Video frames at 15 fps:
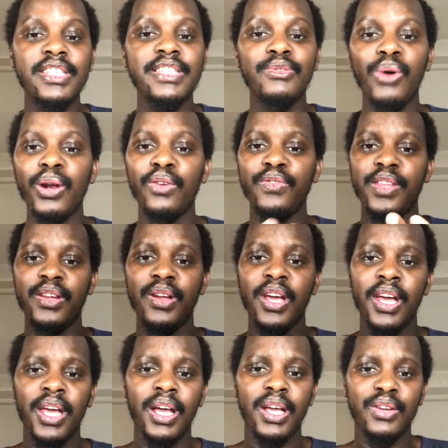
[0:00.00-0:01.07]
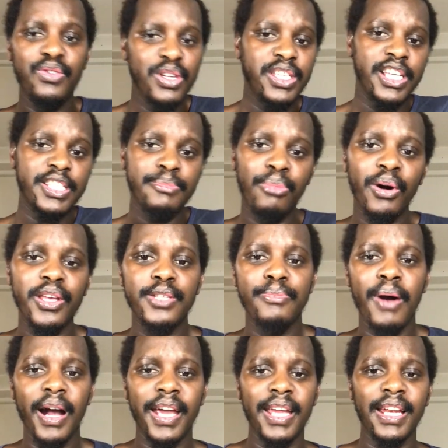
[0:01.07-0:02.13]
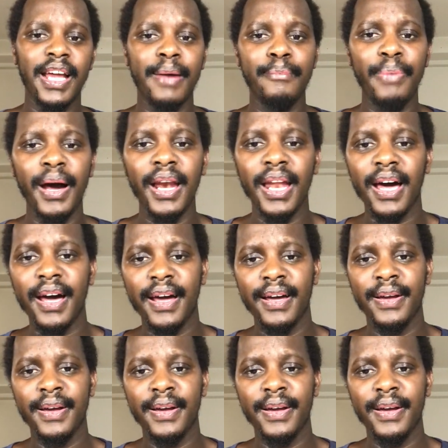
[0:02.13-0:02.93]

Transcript: He's one of the richest boys back in Kampala.